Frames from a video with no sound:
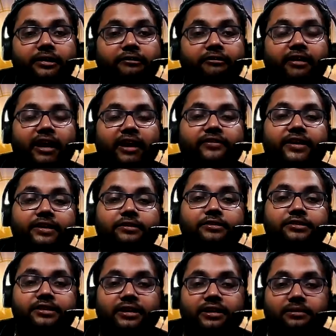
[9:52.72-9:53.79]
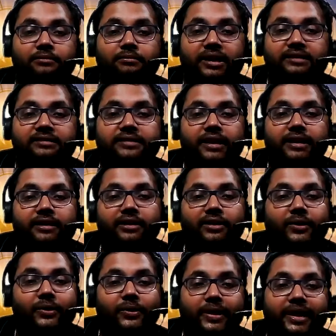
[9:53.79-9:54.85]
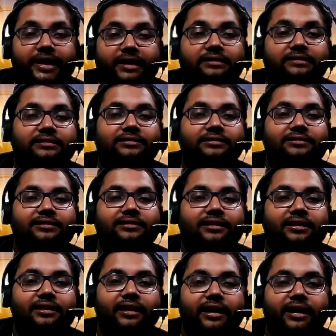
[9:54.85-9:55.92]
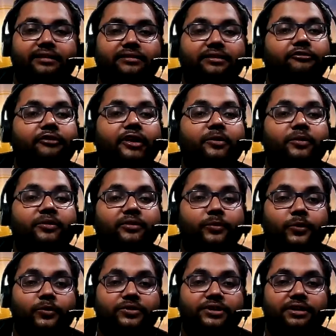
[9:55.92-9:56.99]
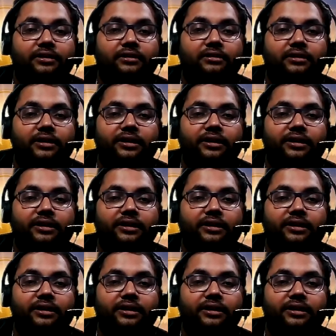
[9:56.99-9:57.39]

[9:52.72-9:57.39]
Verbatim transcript: derived energy by standing on rails as the train was approaching.